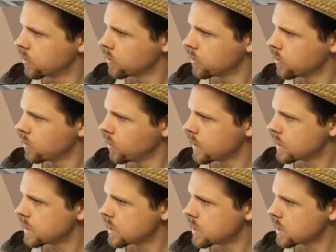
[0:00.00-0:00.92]

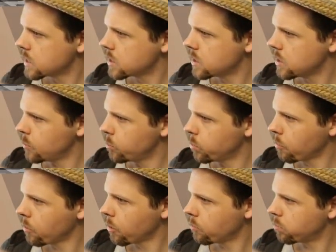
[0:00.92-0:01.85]
Let's see. Blah
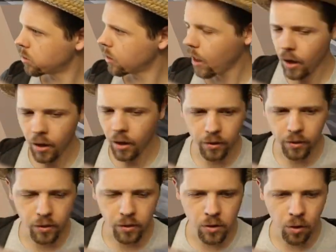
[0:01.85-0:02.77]
blah blah.
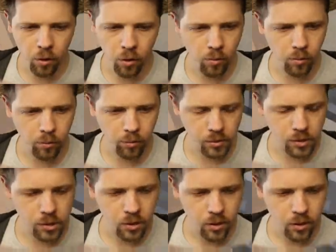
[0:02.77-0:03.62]
The gnomes.